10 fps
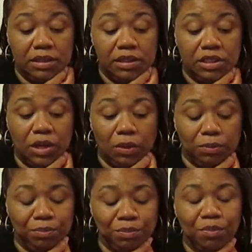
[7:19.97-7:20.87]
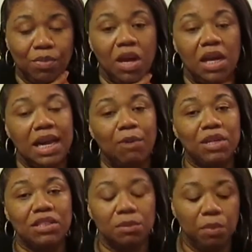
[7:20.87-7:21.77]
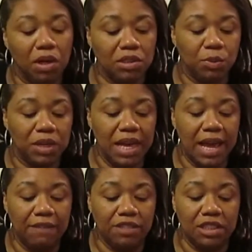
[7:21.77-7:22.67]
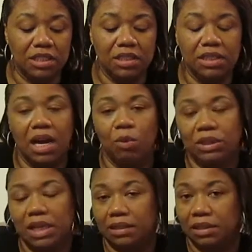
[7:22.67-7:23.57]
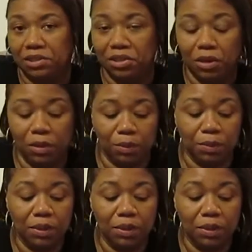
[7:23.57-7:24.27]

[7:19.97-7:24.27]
So now we get to the part where they have to sit down with Dr. Nicole.